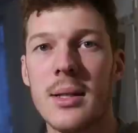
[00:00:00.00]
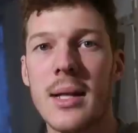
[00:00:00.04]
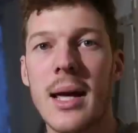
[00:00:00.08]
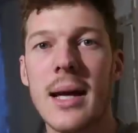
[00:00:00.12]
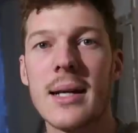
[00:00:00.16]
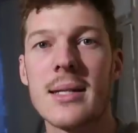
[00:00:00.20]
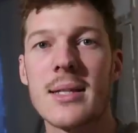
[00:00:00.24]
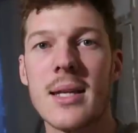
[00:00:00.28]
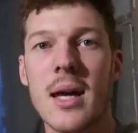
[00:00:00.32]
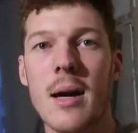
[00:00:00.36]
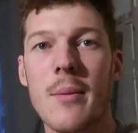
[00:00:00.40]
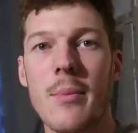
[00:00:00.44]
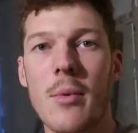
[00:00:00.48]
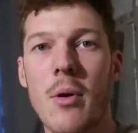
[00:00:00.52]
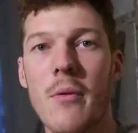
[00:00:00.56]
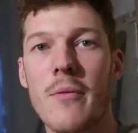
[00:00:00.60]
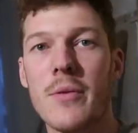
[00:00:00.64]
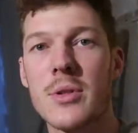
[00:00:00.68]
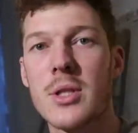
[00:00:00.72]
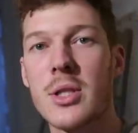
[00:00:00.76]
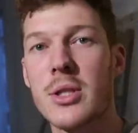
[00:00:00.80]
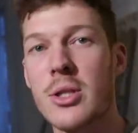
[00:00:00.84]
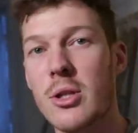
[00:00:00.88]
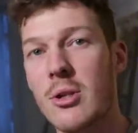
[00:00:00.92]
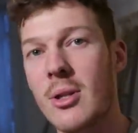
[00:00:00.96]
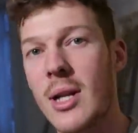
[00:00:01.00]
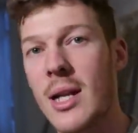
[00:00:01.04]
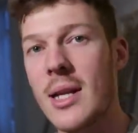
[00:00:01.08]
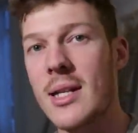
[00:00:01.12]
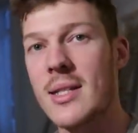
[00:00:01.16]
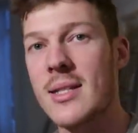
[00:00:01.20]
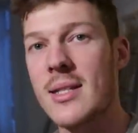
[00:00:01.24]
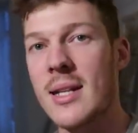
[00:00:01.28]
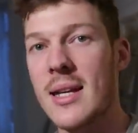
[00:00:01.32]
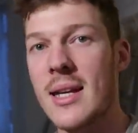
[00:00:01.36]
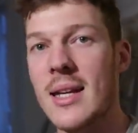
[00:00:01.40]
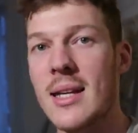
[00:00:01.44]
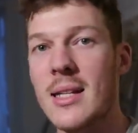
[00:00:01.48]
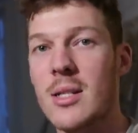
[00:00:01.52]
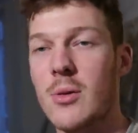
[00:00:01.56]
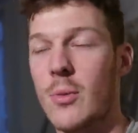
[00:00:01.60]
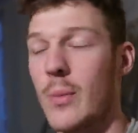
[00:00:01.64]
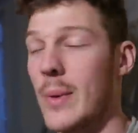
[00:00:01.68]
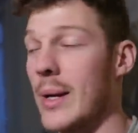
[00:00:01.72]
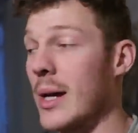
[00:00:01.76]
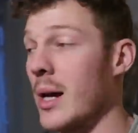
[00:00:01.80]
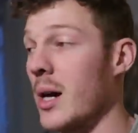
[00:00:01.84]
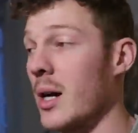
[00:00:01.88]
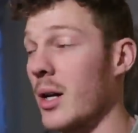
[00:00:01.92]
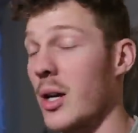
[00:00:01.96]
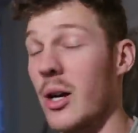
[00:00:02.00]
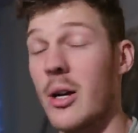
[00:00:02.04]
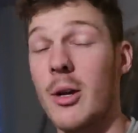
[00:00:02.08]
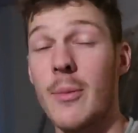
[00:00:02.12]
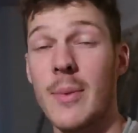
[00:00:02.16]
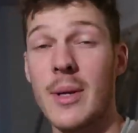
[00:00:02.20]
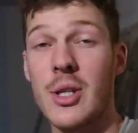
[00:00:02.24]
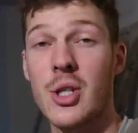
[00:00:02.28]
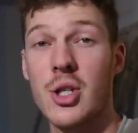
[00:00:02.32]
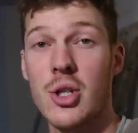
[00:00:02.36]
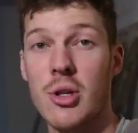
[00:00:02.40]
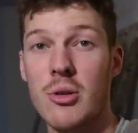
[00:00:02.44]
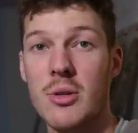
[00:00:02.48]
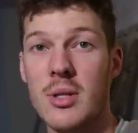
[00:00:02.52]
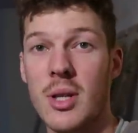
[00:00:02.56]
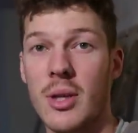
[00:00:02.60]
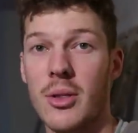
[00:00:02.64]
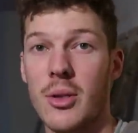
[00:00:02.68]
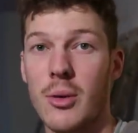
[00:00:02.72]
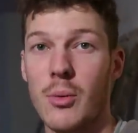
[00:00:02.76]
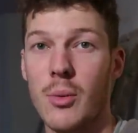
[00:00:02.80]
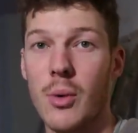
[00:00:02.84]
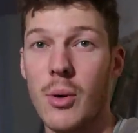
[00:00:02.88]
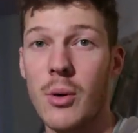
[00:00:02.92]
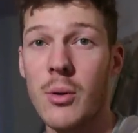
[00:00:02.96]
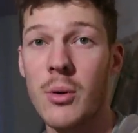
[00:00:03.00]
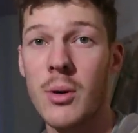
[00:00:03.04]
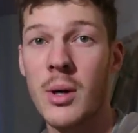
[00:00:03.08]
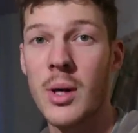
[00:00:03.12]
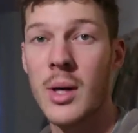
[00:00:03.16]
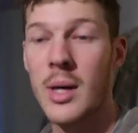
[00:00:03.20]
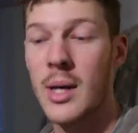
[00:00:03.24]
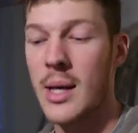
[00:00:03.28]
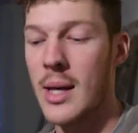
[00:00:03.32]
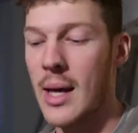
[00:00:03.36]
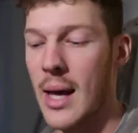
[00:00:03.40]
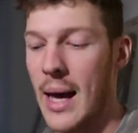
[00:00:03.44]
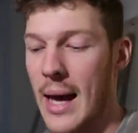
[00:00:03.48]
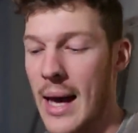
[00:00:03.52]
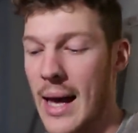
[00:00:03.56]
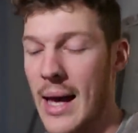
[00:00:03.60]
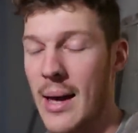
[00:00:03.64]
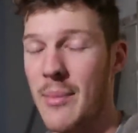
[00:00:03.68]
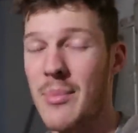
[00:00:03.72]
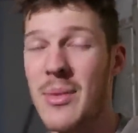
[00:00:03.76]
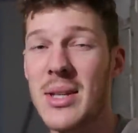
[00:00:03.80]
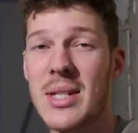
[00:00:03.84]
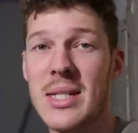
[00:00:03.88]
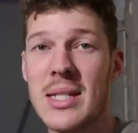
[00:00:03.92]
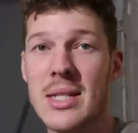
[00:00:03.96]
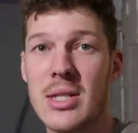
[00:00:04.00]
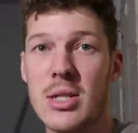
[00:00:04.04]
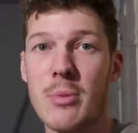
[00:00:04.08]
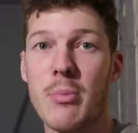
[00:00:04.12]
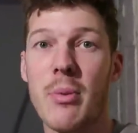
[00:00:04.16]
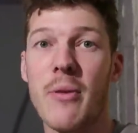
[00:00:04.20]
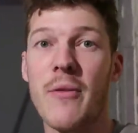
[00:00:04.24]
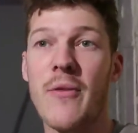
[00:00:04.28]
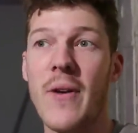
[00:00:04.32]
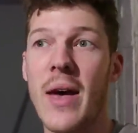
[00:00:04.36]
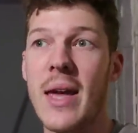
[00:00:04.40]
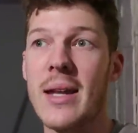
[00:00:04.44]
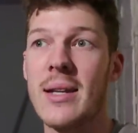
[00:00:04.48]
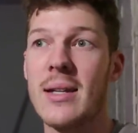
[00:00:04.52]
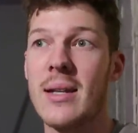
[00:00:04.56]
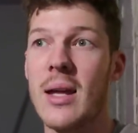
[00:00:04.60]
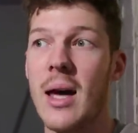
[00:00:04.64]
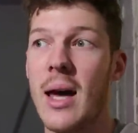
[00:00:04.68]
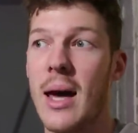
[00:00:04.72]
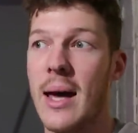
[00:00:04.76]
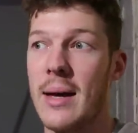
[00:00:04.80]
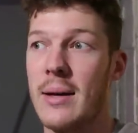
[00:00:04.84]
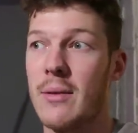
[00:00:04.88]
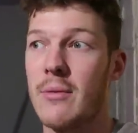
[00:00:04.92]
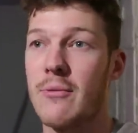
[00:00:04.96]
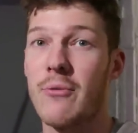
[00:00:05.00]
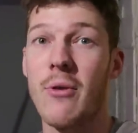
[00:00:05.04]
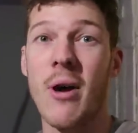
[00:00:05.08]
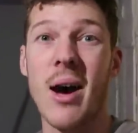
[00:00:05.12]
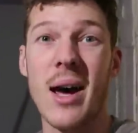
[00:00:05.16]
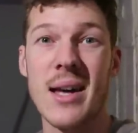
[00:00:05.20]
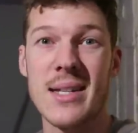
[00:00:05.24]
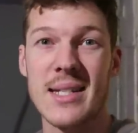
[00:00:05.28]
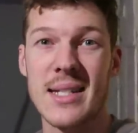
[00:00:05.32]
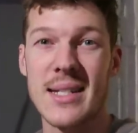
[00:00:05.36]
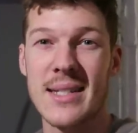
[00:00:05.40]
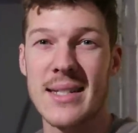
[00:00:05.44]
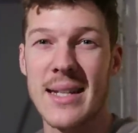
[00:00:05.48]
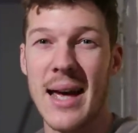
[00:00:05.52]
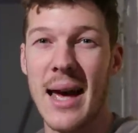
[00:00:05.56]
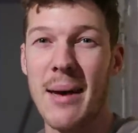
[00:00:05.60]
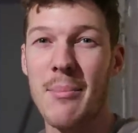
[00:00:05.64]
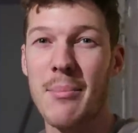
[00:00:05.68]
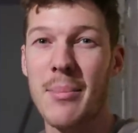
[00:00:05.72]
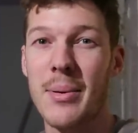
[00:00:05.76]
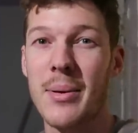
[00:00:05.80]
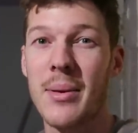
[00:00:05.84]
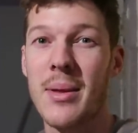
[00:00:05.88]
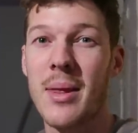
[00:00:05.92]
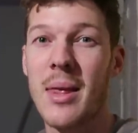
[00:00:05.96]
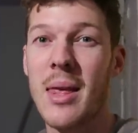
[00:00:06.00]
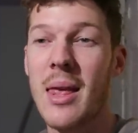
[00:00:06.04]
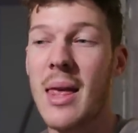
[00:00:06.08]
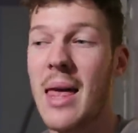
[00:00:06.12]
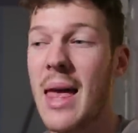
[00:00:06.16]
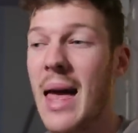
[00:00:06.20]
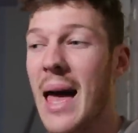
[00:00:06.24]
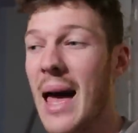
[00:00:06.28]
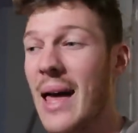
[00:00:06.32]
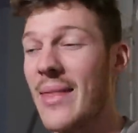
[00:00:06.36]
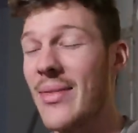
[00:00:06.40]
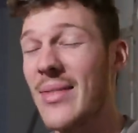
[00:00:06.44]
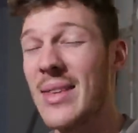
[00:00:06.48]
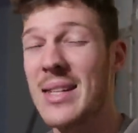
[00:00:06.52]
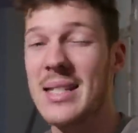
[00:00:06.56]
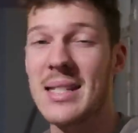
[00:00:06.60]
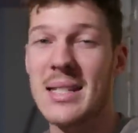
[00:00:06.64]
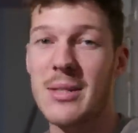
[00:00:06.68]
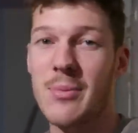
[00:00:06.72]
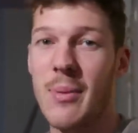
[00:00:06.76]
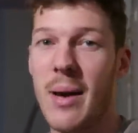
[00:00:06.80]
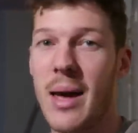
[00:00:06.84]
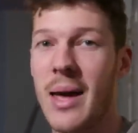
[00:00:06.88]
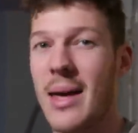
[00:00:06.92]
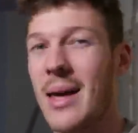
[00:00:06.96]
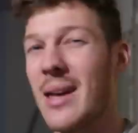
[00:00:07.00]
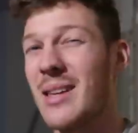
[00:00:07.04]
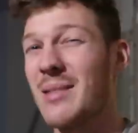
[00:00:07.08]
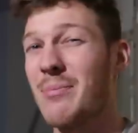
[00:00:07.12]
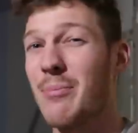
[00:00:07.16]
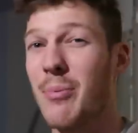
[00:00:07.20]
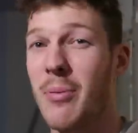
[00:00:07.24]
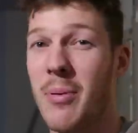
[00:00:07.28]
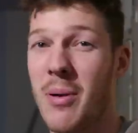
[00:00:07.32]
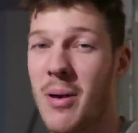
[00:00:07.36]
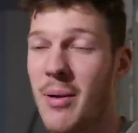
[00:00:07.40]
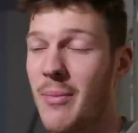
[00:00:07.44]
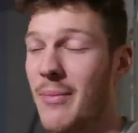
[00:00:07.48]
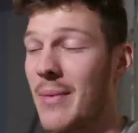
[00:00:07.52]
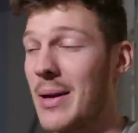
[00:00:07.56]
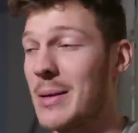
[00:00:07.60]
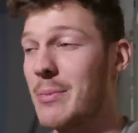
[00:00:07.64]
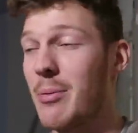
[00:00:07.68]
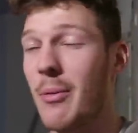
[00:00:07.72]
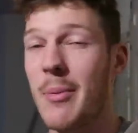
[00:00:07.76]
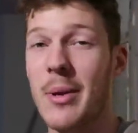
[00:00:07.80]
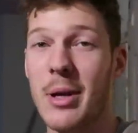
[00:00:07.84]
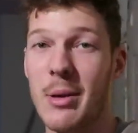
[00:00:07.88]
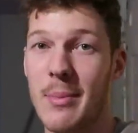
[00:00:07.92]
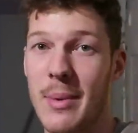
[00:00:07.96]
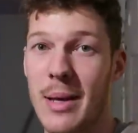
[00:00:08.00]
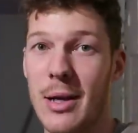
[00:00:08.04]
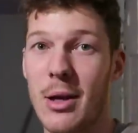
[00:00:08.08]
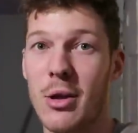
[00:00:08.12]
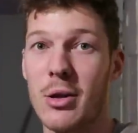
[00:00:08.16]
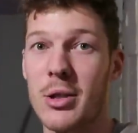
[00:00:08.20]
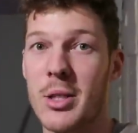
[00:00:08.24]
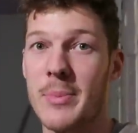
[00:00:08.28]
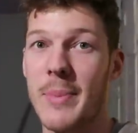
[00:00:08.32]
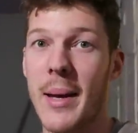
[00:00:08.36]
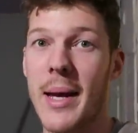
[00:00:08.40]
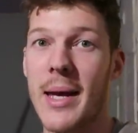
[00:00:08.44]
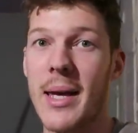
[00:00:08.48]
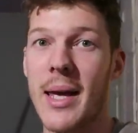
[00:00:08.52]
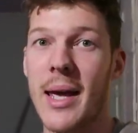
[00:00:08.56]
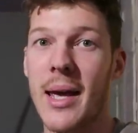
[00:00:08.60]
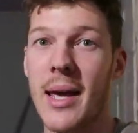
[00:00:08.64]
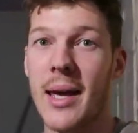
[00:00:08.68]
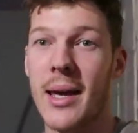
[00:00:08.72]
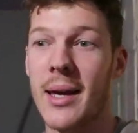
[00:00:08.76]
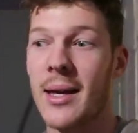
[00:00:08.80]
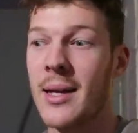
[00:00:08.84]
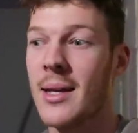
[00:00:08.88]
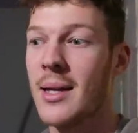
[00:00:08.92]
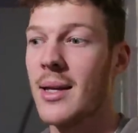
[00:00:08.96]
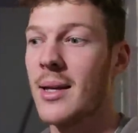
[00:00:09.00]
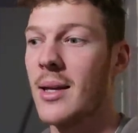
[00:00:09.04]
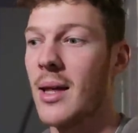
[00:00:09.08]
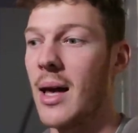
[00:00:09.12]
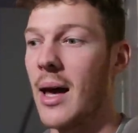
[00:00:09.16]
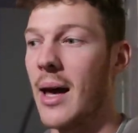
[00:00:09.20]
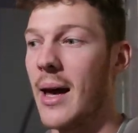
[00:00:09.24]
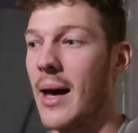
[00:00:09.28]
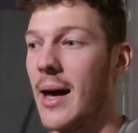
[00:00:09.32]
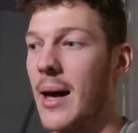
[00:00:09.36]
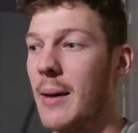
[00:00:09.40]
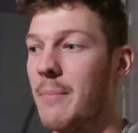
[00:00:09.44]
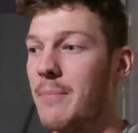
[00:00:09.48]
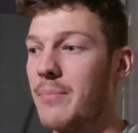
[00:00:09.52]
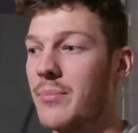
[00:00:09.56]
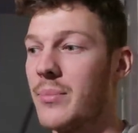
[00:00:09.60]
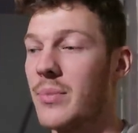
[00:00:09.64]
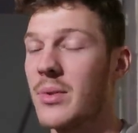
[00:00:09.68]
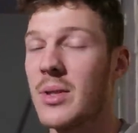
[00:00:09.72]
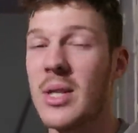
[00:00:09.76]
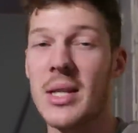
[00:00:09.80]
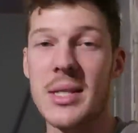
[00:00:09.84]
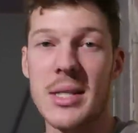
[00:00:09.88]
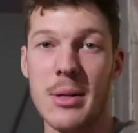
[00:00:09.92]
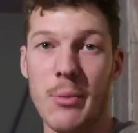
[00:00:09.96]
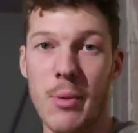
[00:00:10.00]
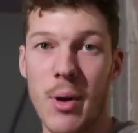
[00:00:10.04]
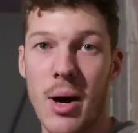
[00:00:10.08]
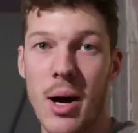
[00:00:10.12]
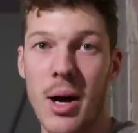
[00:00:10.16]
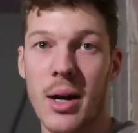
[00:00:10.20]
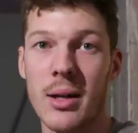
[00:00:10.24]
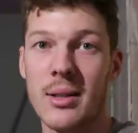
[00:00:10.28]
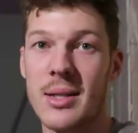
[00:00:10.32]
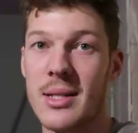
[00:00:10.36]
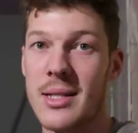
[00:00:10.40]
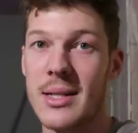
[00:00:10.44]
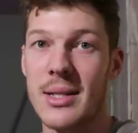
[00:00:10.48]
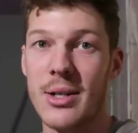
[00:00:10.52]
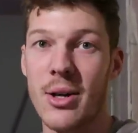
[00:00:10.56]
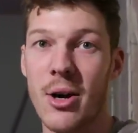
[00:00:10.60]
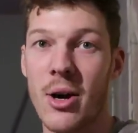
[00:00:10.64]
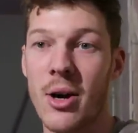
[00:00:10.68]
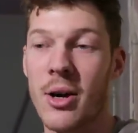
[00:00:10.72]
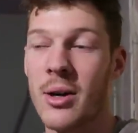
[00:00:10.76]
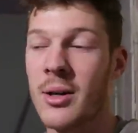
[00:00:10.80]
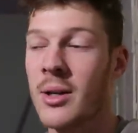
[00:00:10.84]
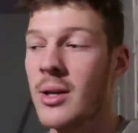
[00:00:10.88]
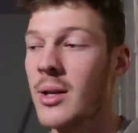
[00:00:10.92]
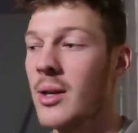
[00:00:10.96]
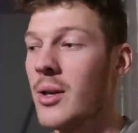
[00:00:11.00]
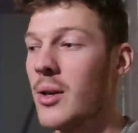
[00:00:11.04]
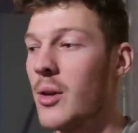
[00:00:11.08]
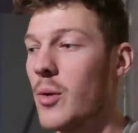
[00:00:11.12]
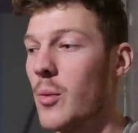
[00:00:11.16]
Next up on the to-do list is we are going to be shooting the wall. This is to prevent rising damp. And this is where there's probably gonna be a lot of debate here. Does it work, does it not?